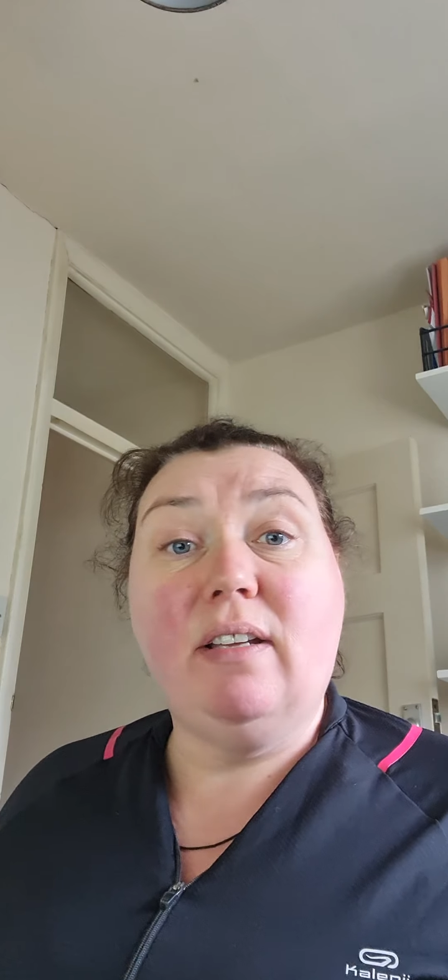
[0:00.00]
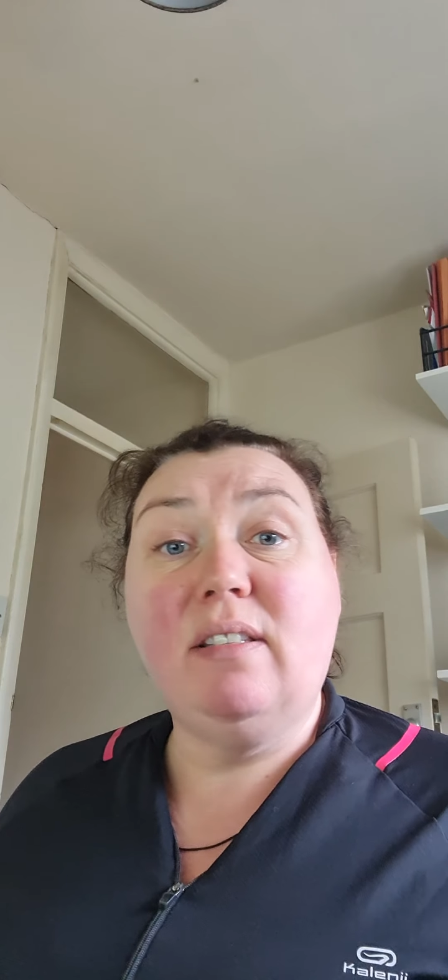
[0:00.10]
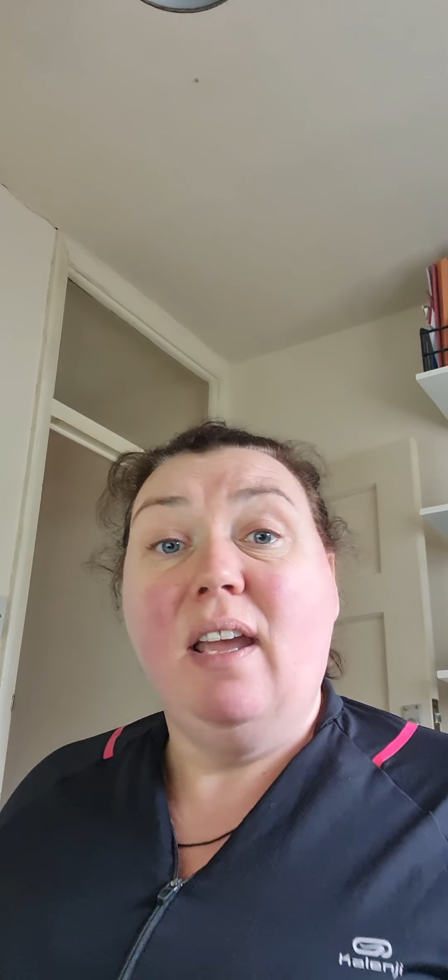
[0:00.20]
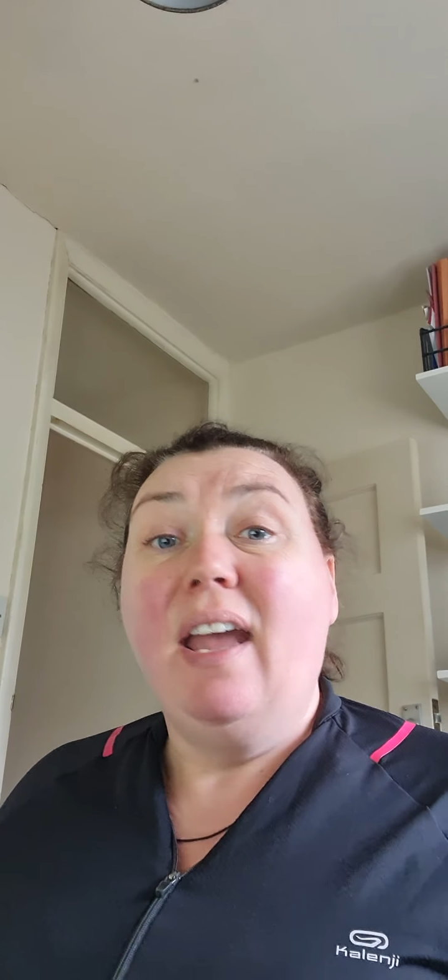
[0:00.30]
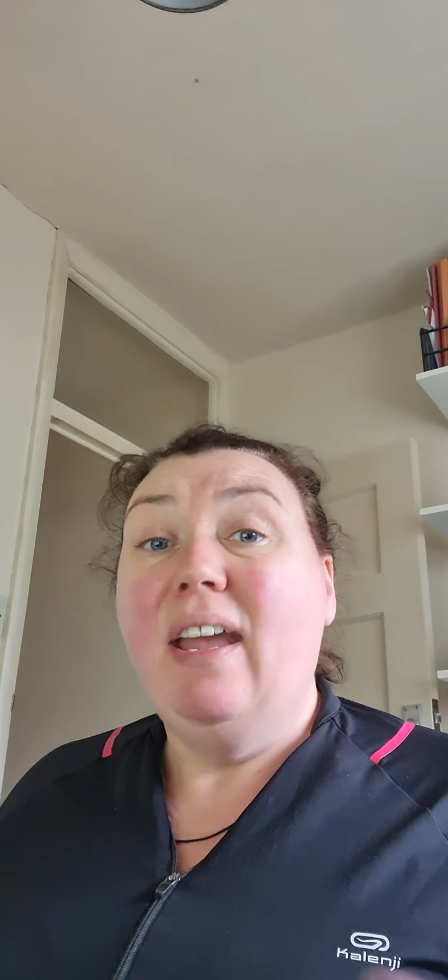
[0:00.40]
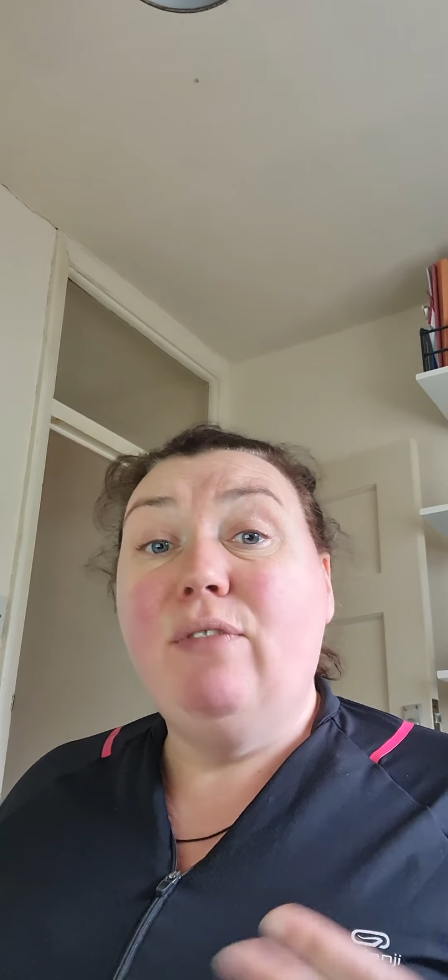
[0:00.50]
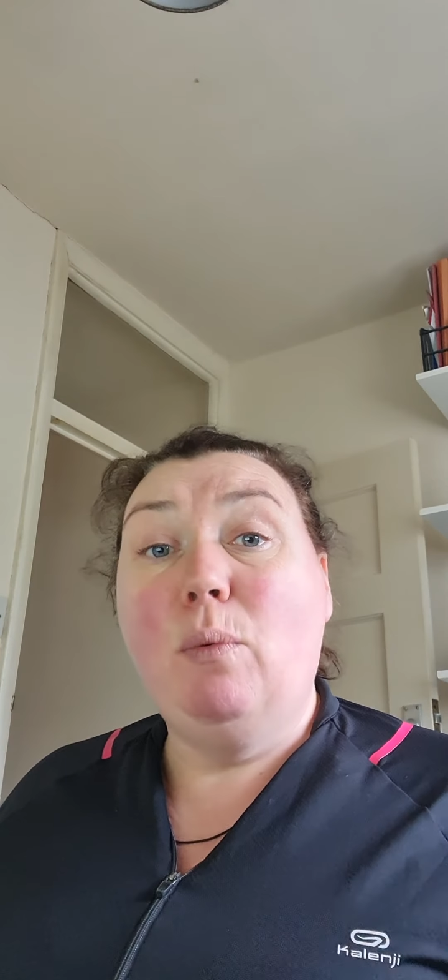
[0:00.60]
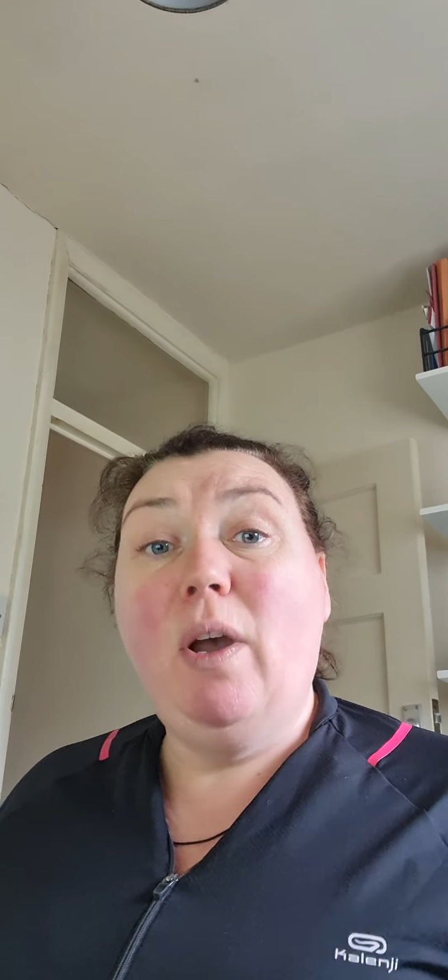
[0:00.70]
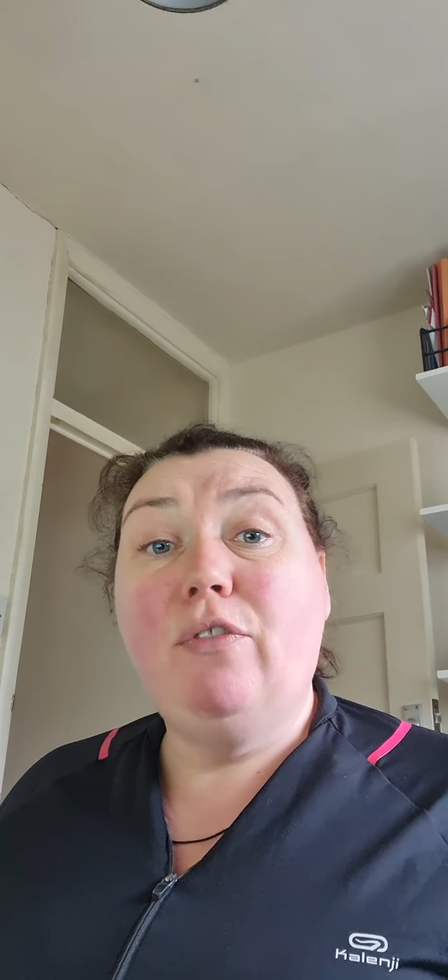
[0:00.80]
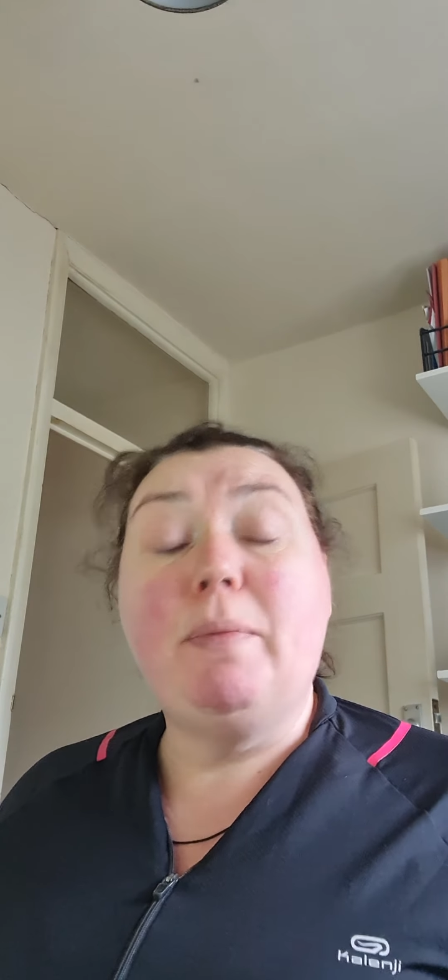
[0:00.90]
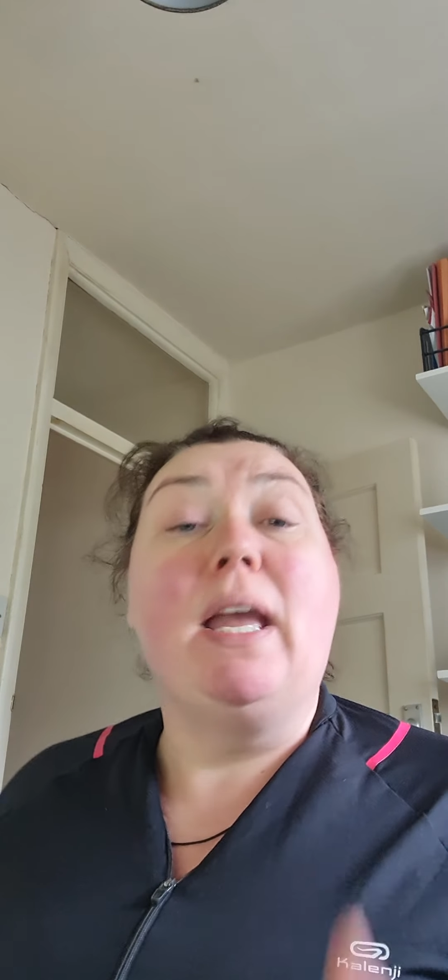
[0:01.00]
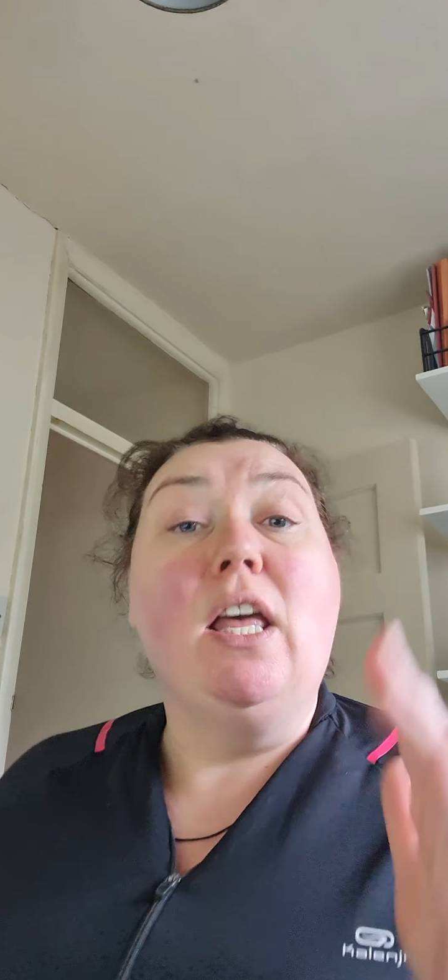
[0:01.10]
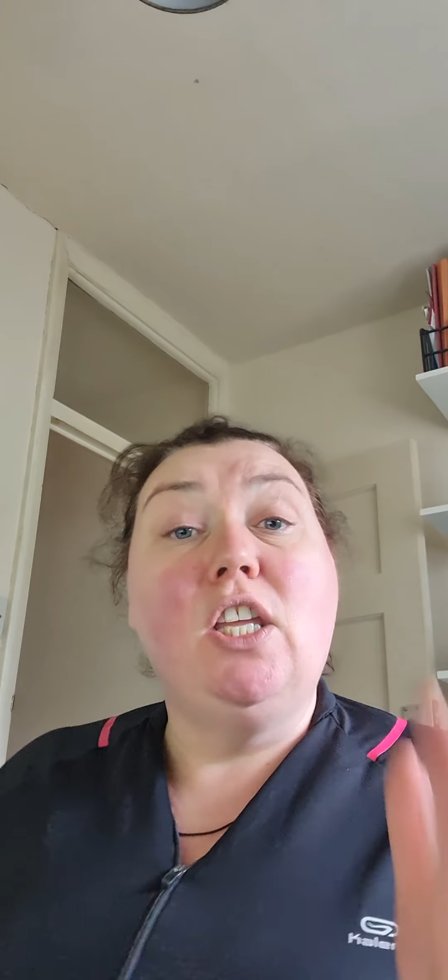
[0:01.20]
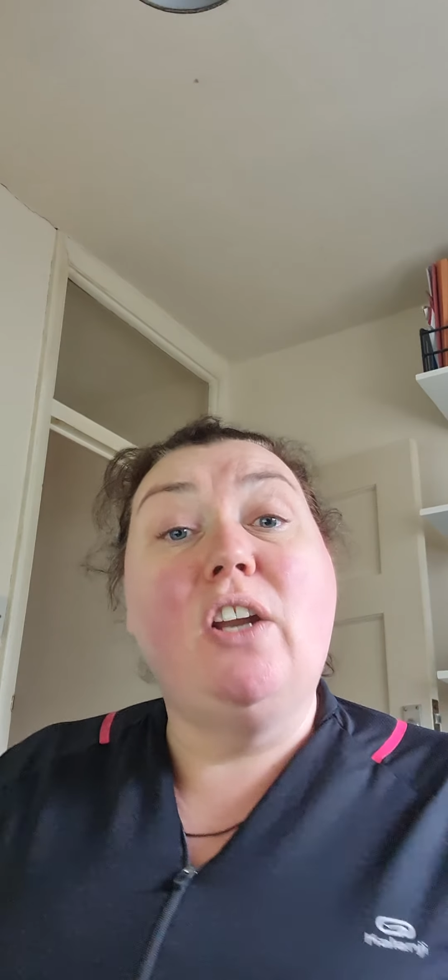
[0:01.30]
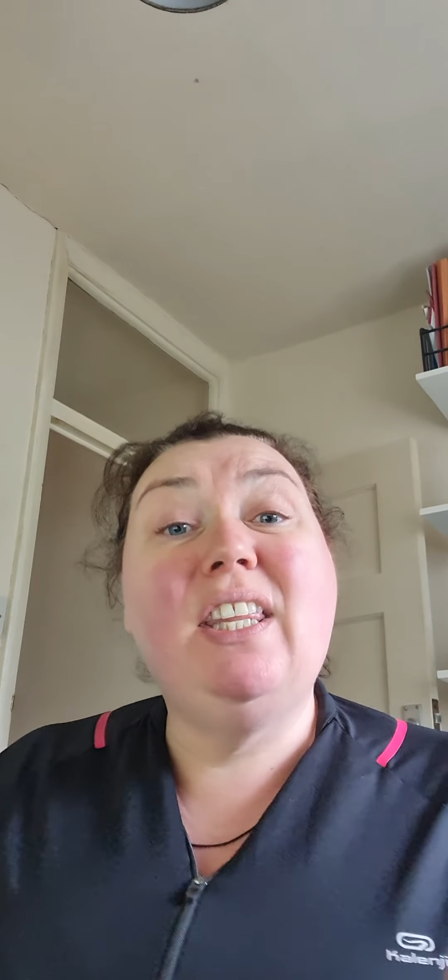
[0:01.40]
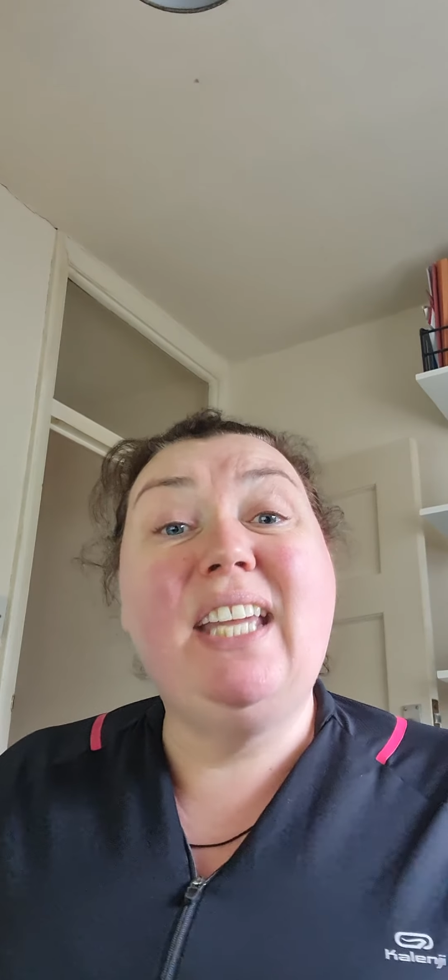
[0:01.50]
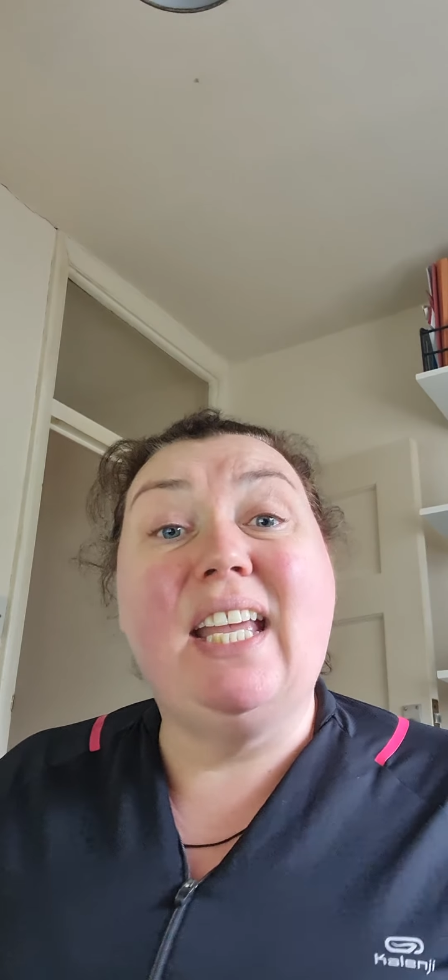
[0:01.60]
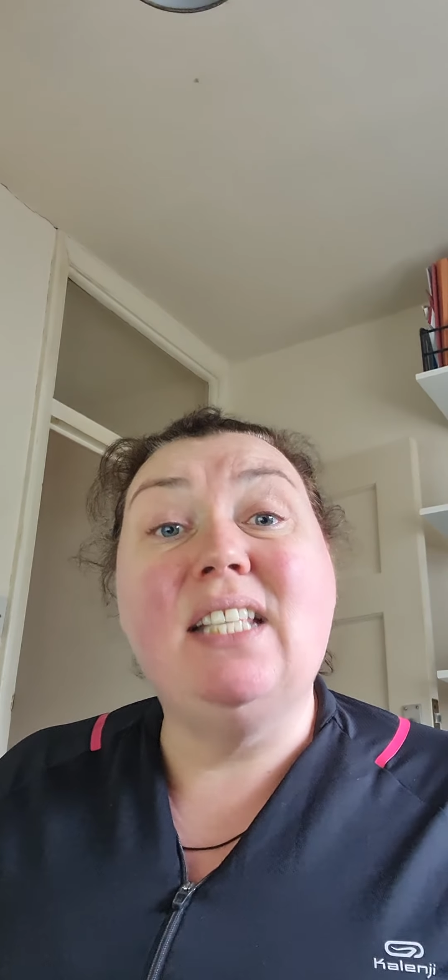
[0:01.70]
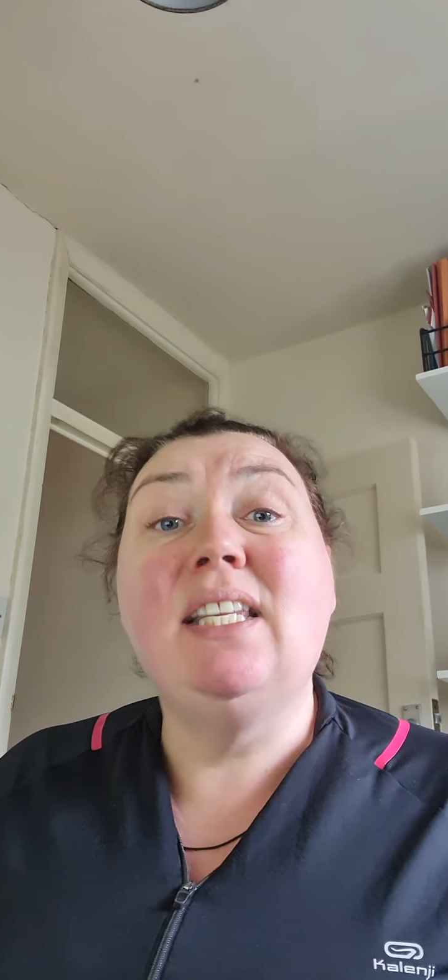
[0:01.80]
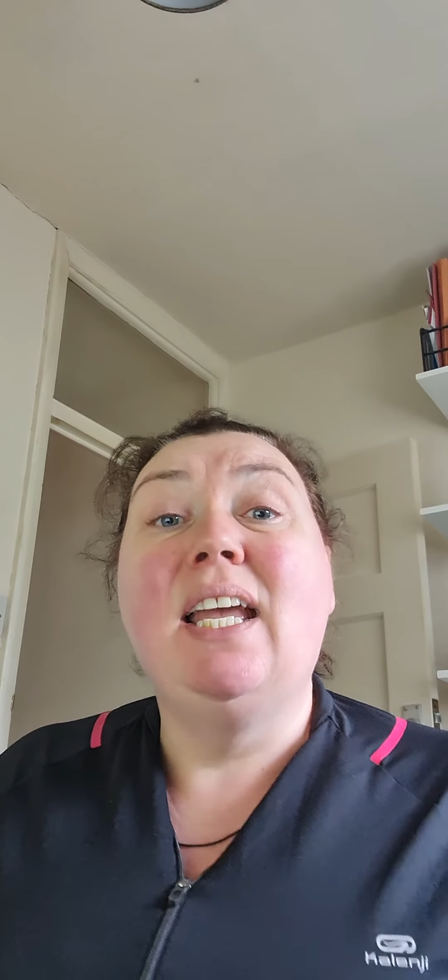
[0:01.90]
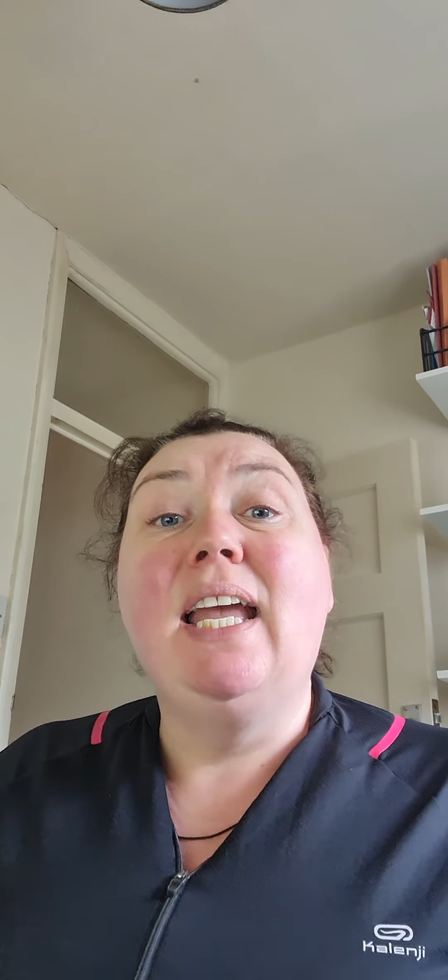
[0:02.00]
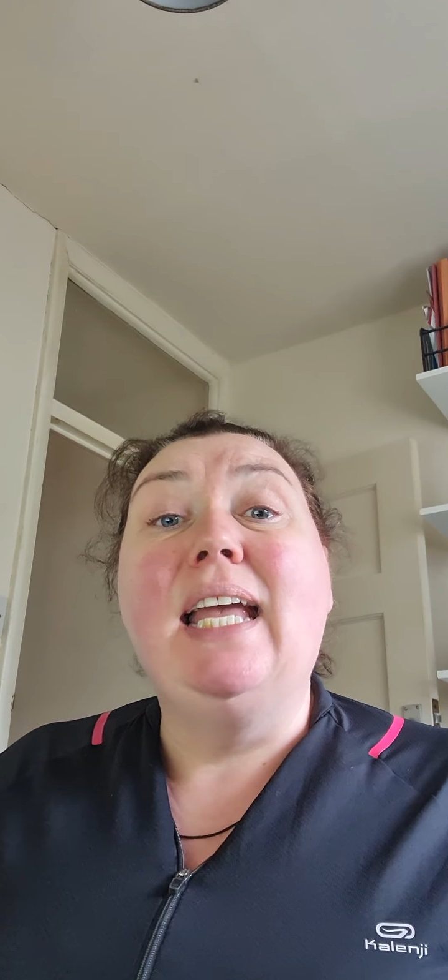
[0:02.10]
because if it worked for me, the only thing is,